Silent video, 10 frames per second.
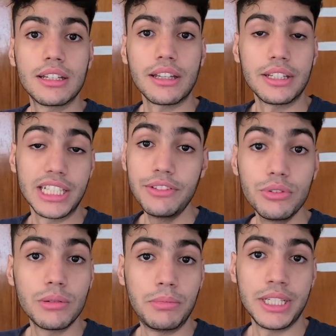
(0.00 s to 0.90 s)
They give you
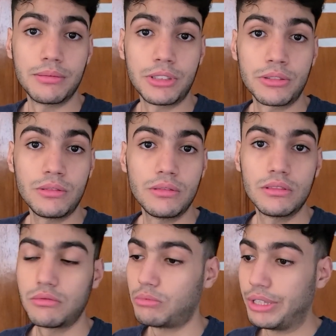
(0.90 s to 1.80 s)
the base model,
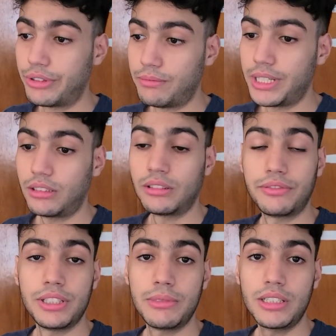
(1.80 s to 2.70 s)
whether male or
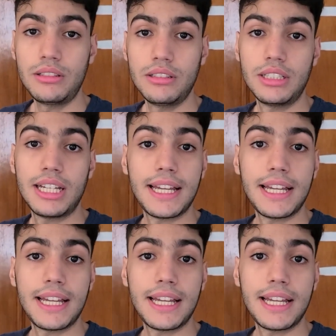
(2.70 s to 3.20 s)
female,